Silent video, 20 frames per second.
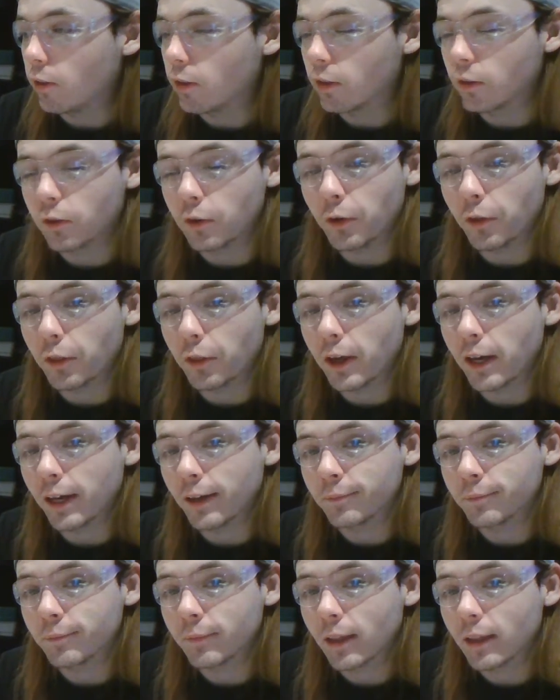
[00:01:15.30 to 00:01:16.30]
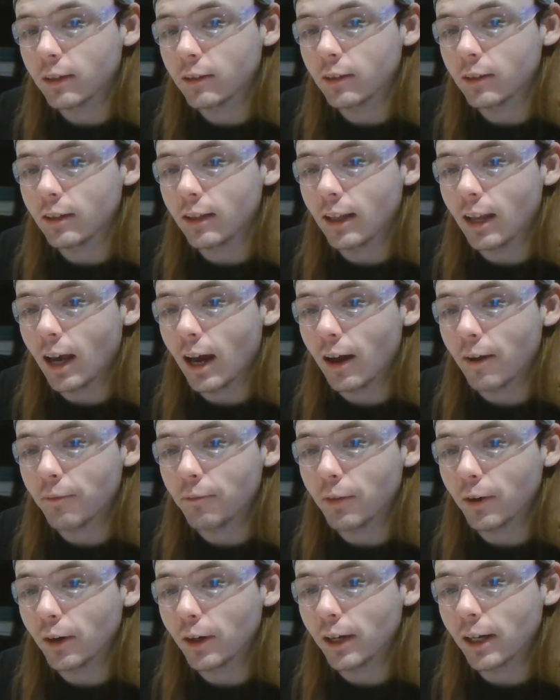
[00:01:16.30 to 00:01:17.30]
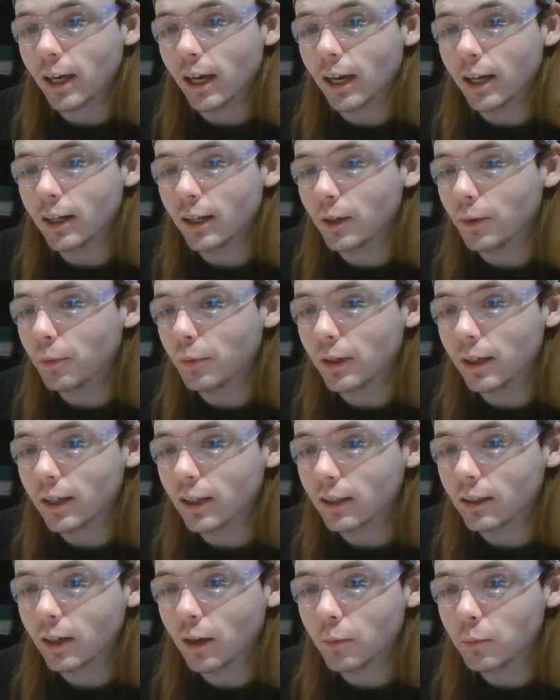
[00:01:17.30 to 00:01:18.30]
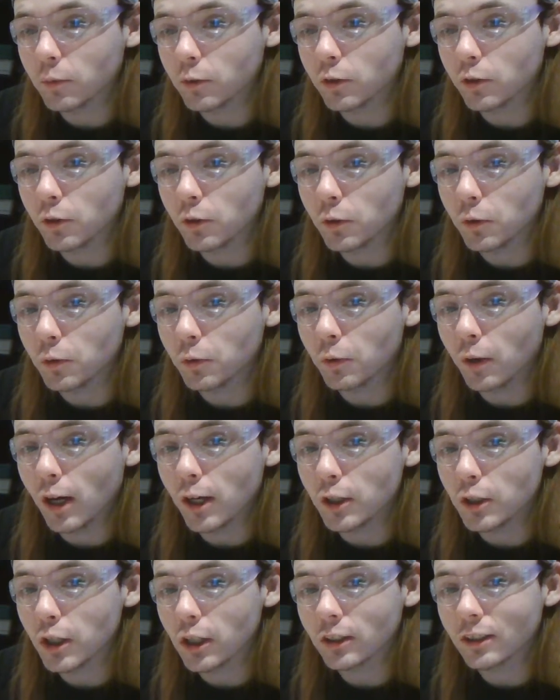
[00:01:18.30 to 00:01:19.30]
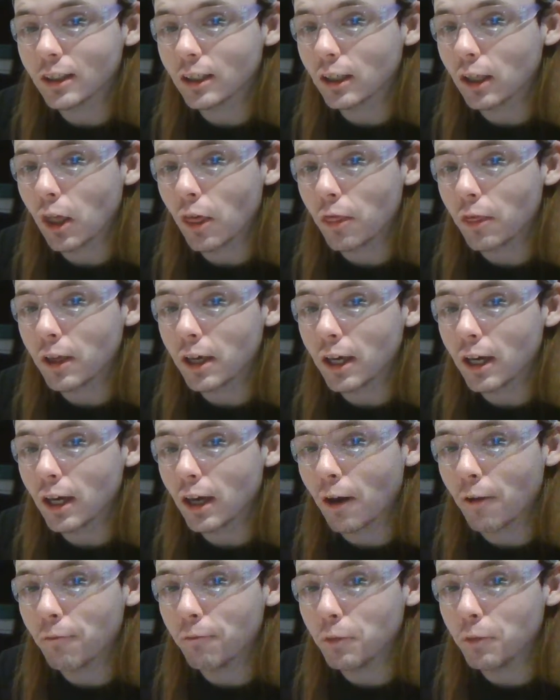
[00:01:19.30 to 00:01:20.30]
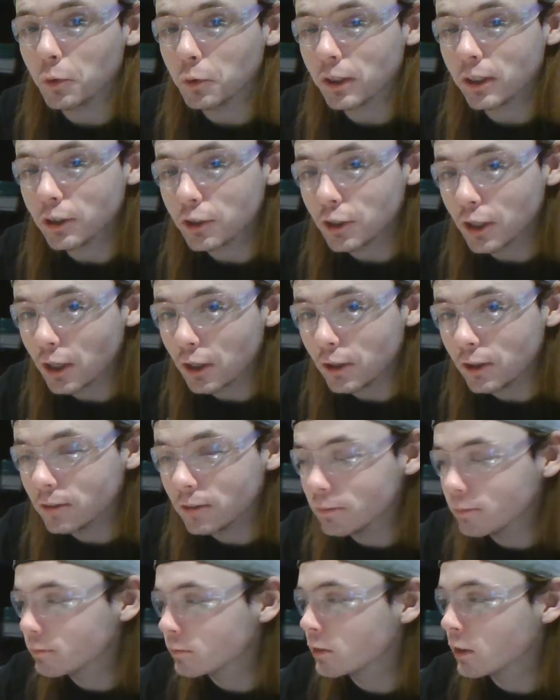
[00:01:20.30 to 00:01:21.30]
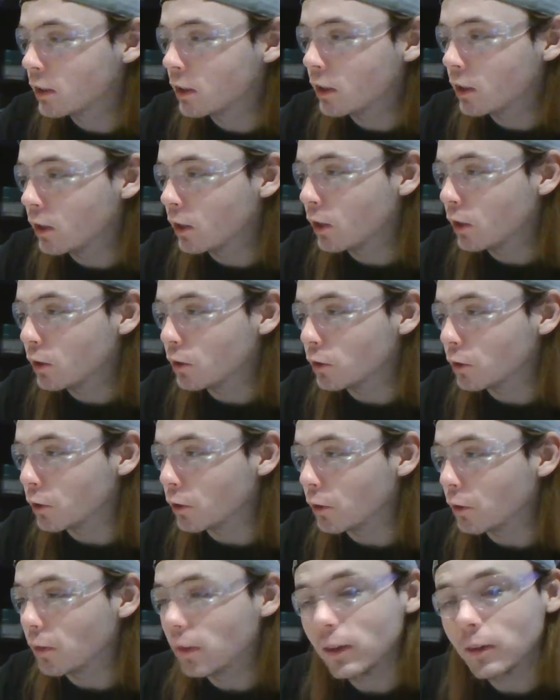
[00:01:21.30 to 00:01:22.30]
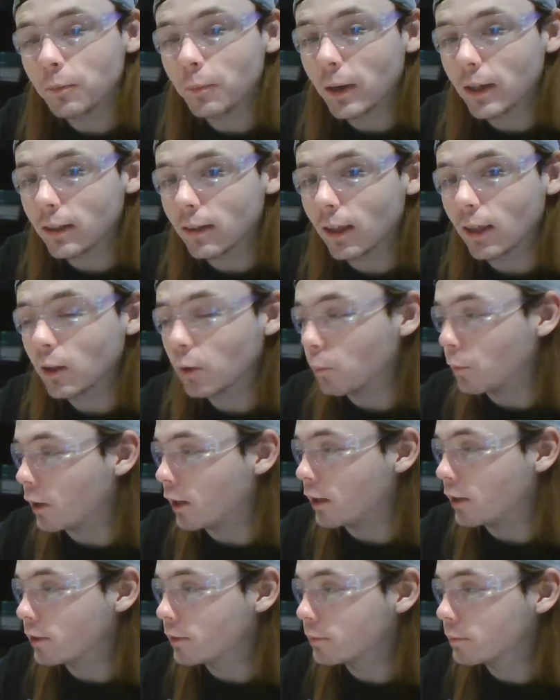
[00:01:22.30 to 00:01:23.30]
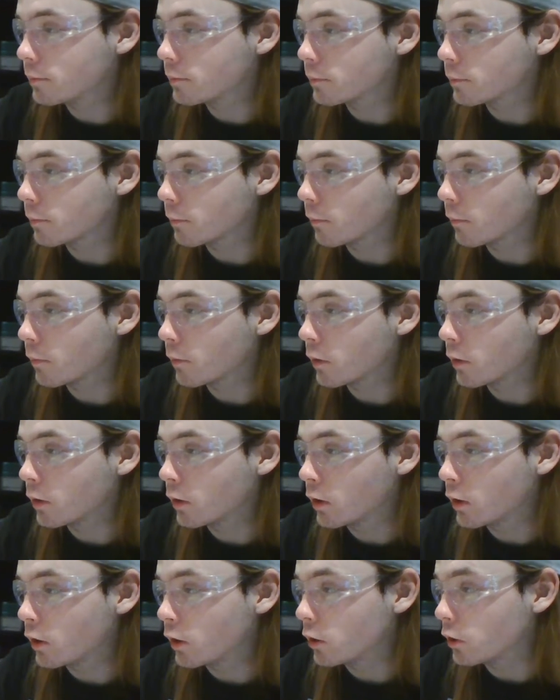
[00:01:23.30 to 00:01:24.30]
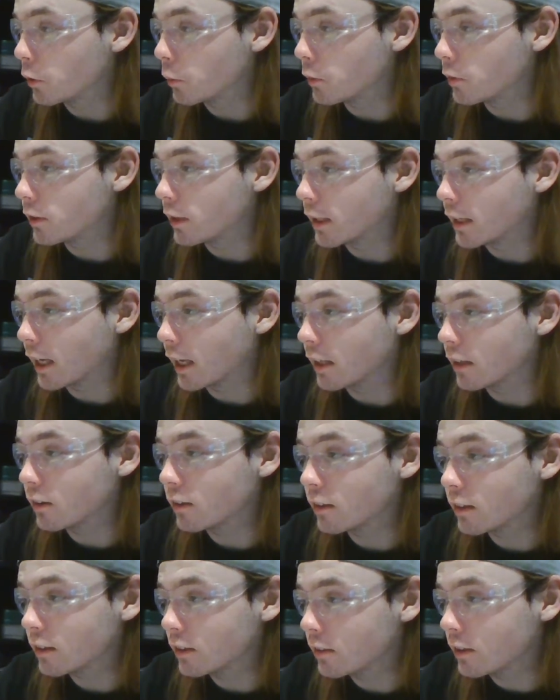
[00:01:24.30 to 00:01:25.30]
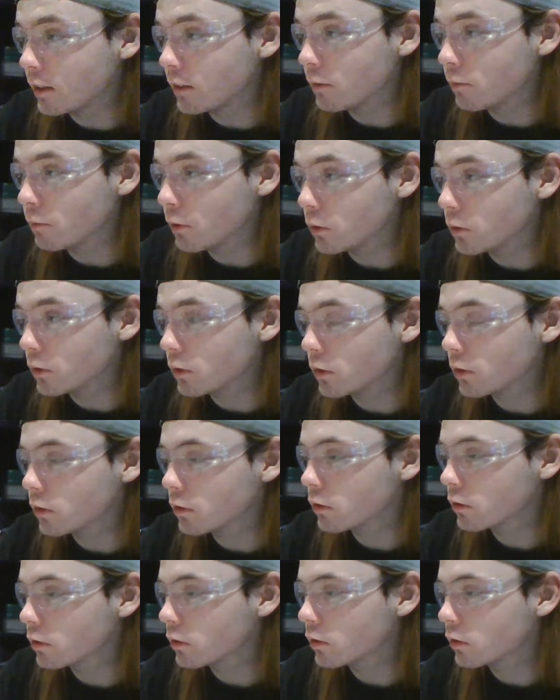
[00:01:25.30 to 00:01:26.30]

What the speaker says: this little thing is not very handy when it comes to adjusting the voltage at all. So this might take a while. So we're sitting at 16 volts.